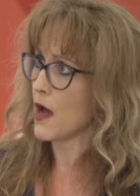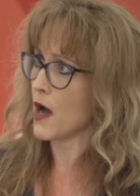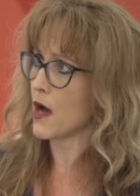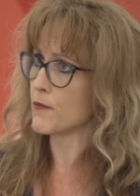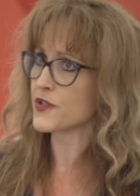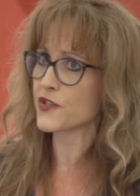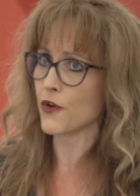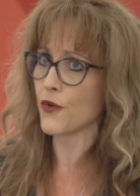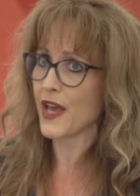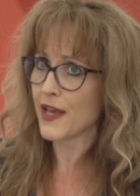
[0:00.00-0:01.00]
Um,
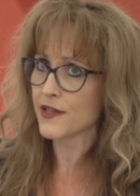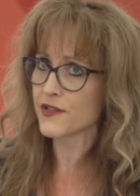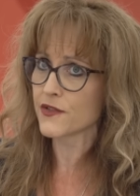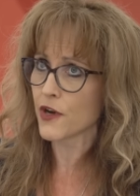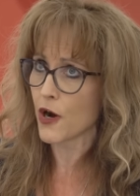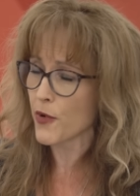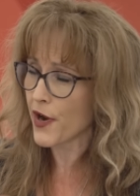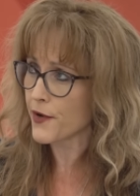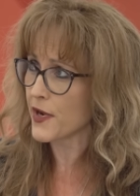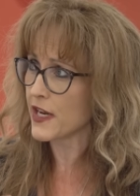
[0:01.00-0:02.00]
so as
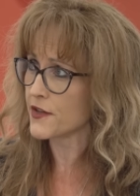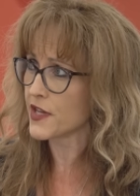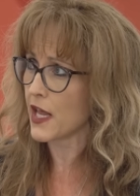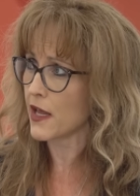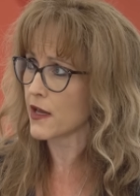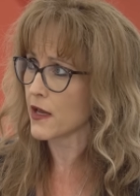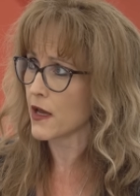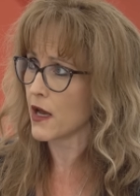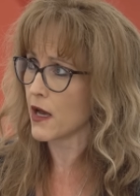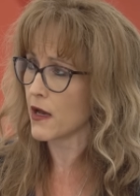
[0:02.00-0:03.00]
carbohydrate intake
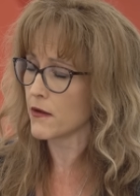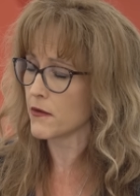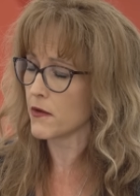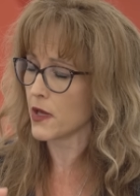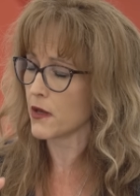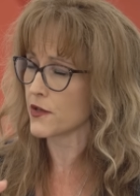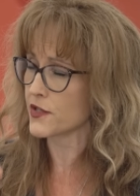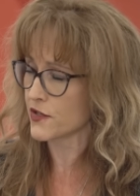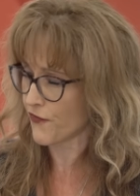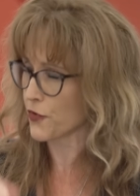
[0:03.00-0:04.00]
uh,
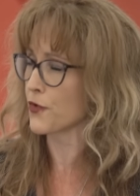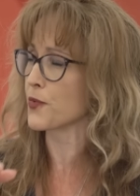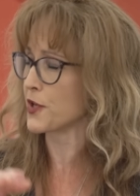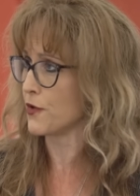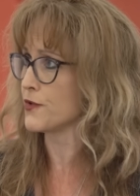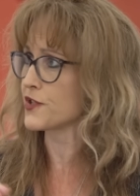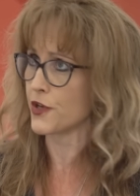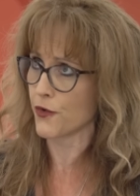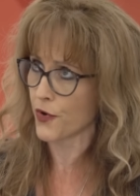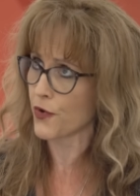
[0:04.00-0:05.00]
is further reduced,
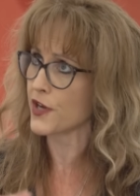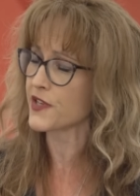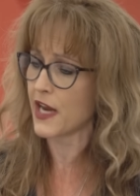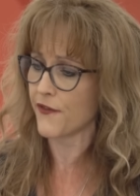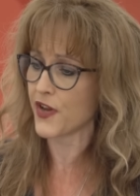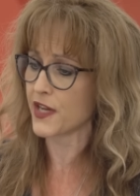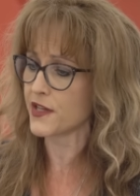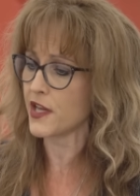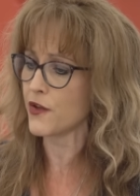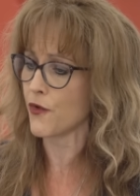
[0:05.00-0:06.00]
you know, across kind of a
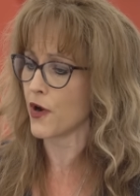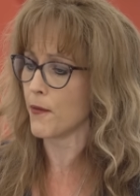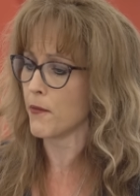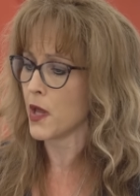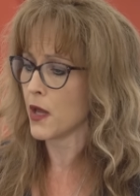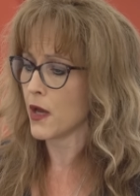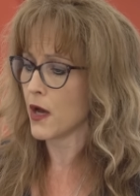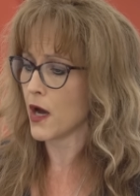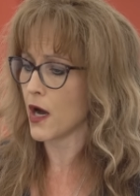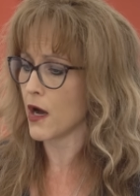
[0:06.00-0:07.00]
continuum,
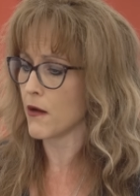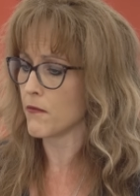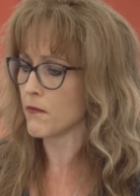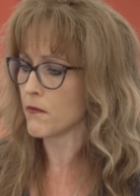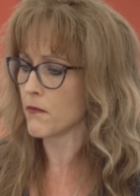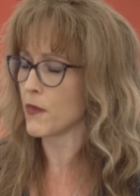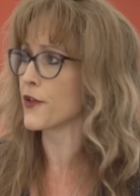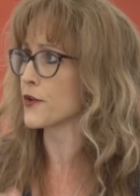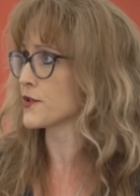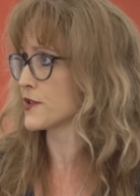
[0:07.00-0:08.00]
um,
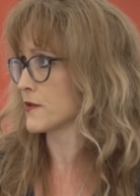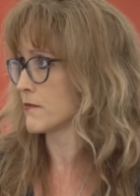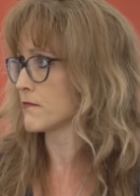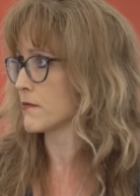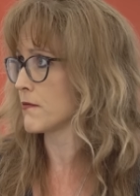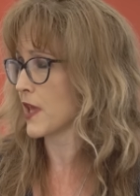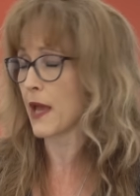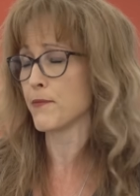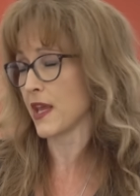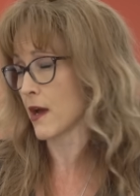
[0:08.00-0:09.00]
mothers
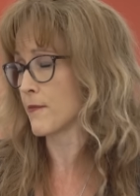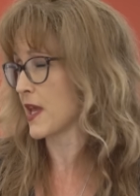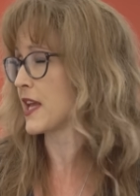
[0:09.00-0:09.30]
can become